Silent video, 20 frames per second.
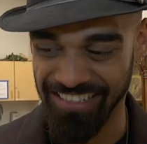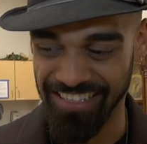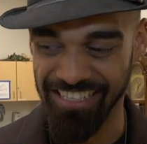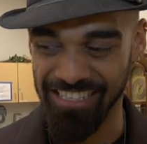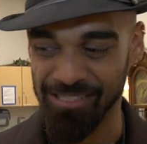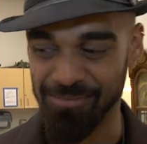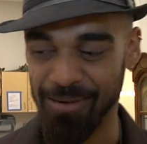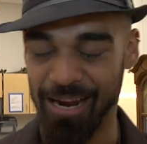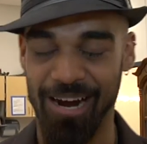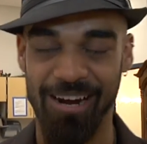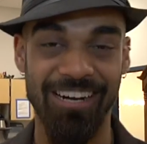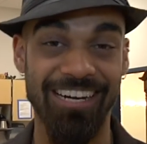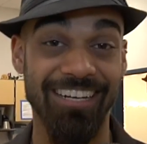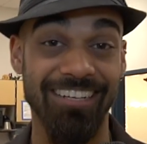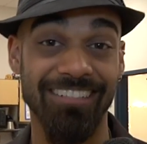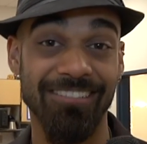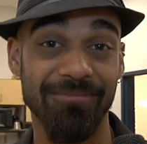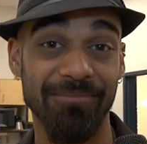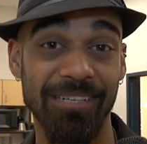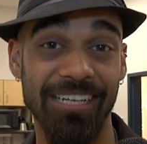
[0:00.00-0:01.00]

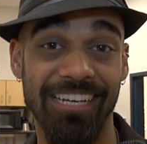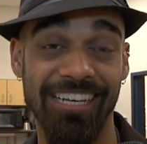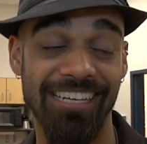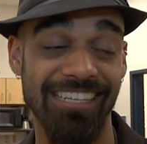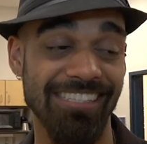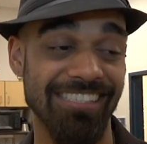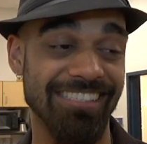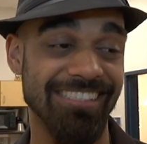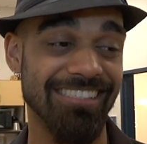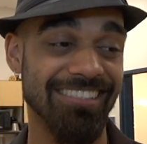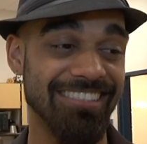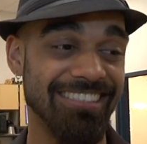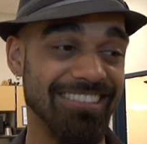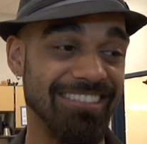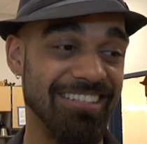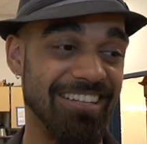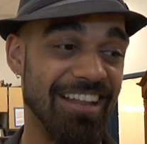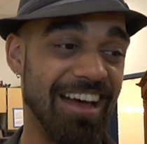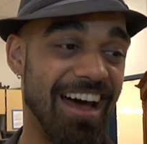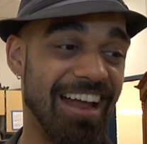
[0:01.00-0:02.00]
inspiring because
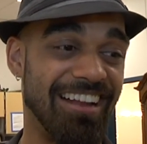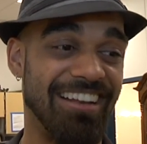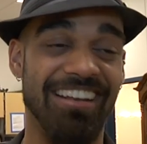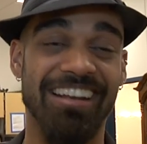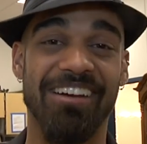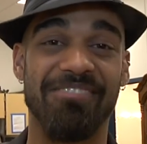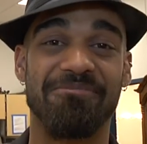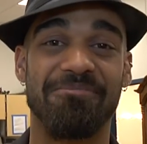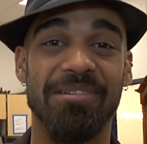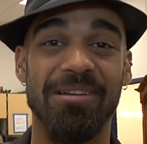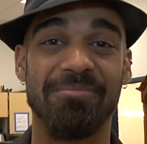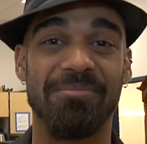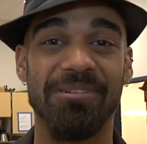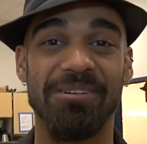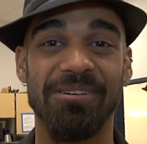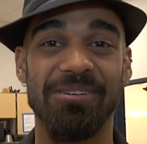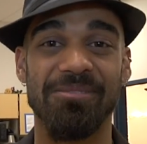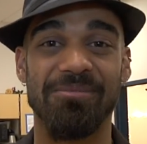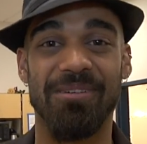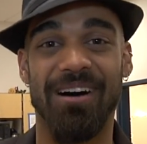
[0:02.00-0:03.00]
not enough
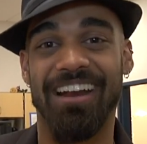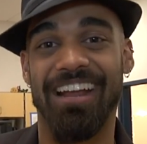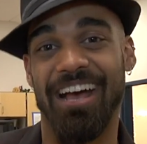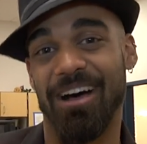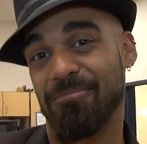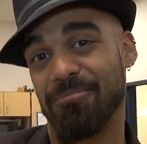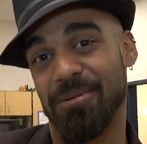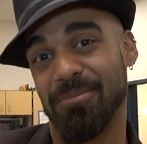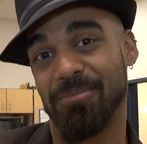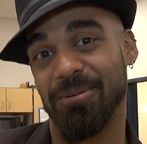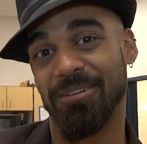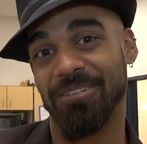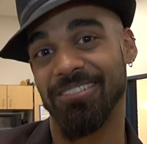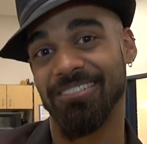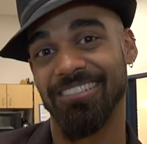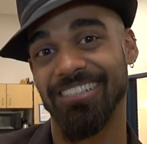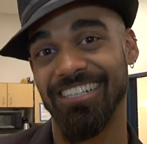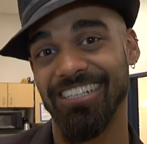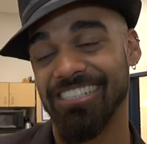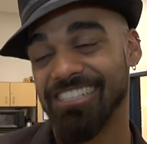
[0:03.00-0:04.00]
people want to help people
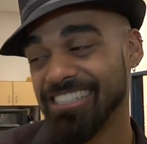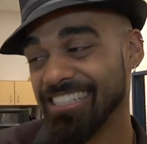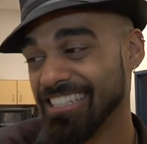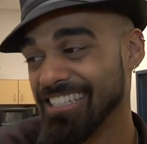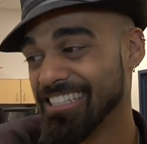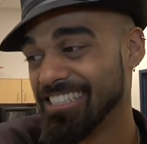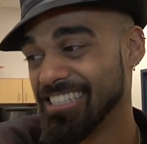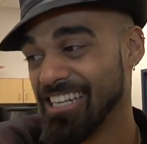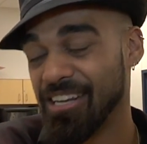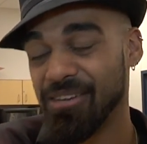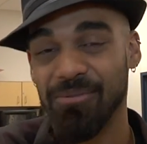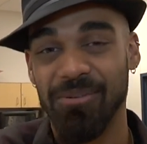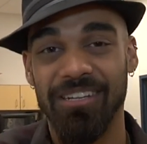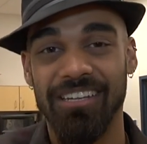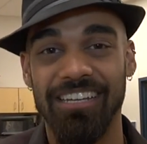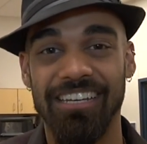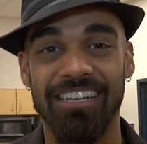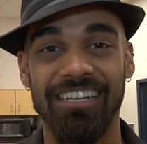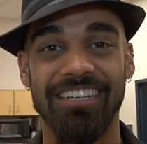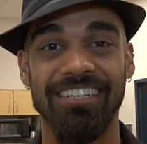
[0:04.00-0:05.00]
and she
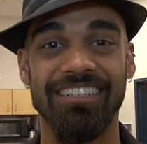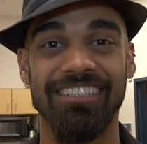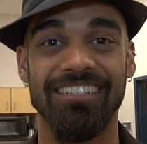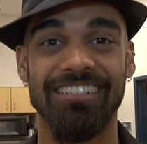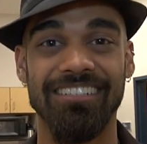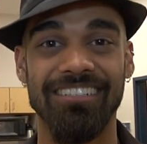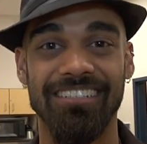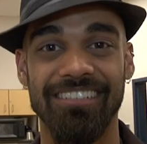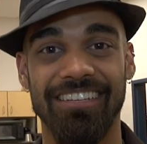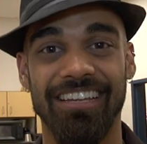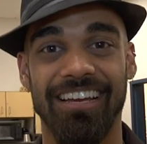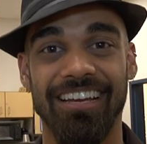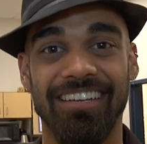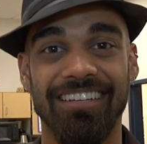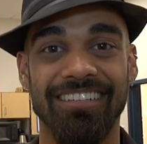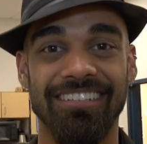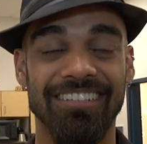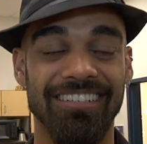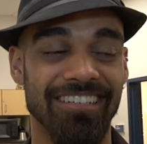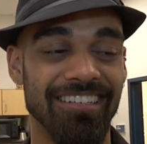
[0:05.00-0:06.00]
genuinely
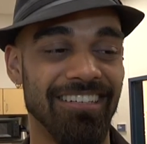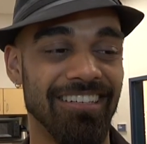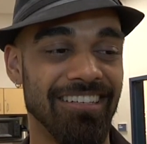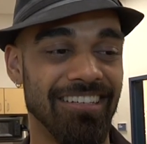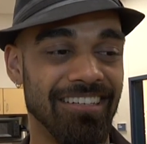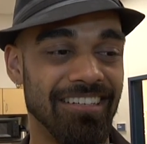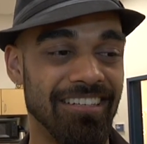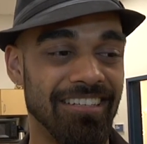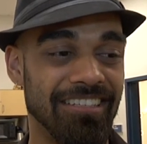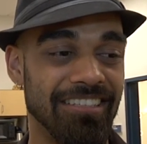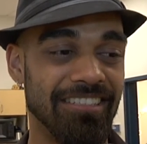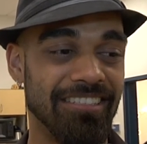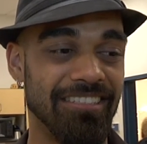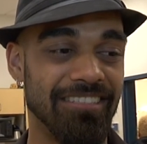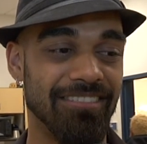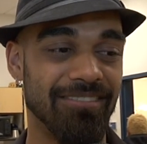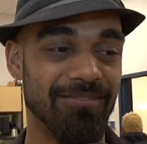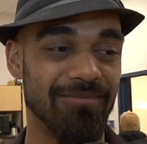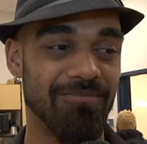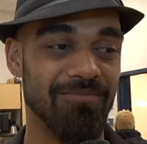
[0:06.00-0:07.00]
like
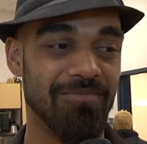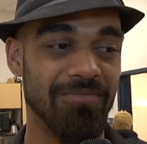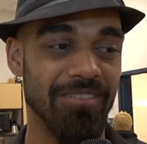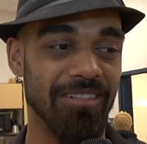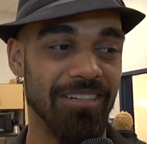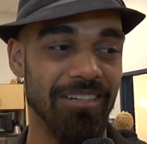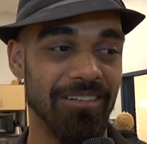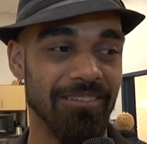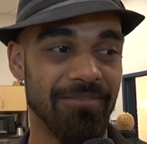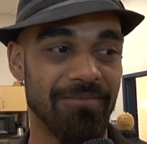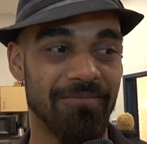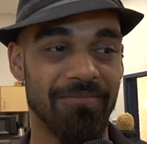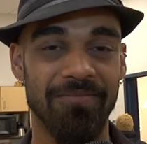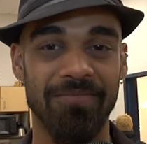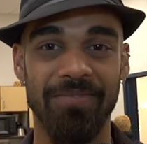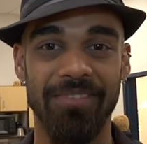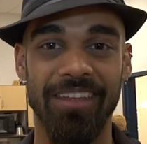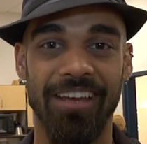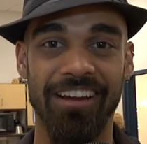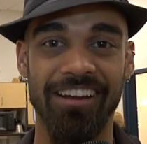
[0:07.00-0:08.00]
she, you know
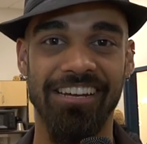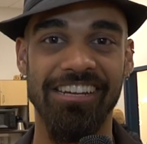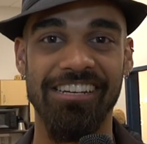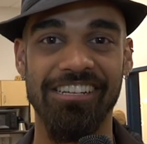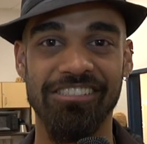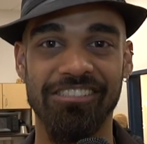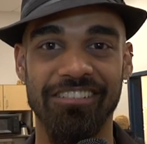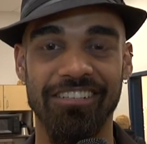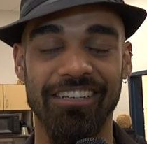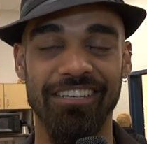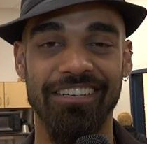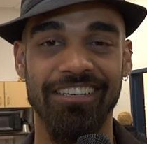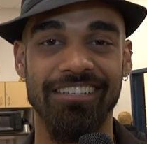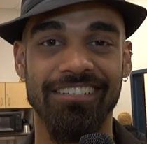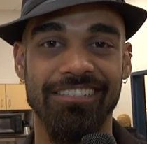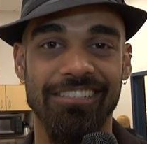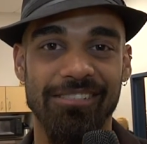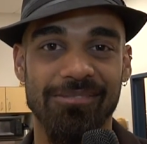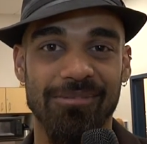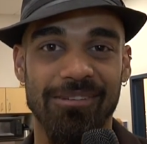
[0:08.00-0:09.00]
unconditionally
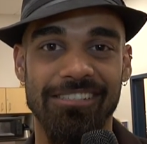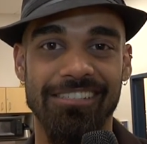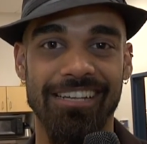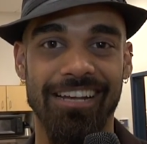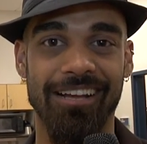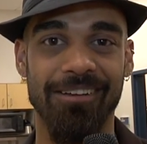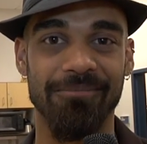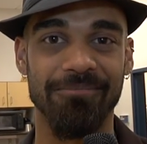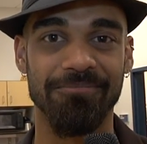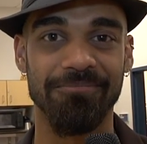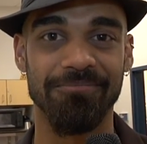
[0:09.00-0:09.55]
just wants to help.